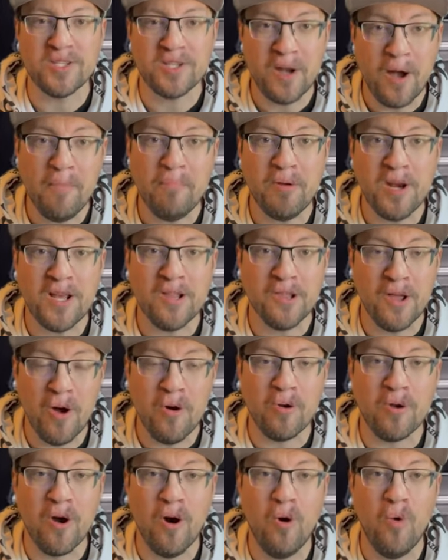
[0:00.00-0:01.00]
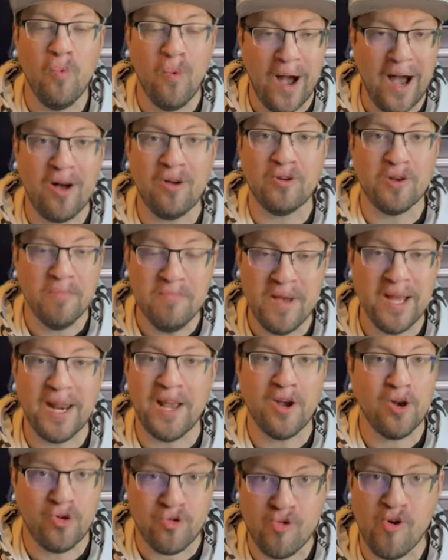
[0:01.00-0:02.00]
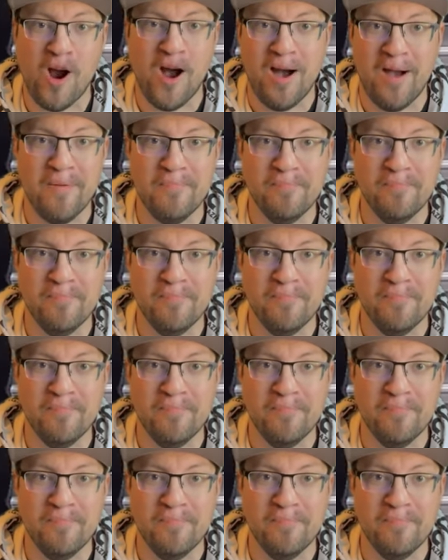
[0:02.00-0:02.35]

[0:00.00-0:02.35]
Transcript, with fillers: company logo while committing a crime.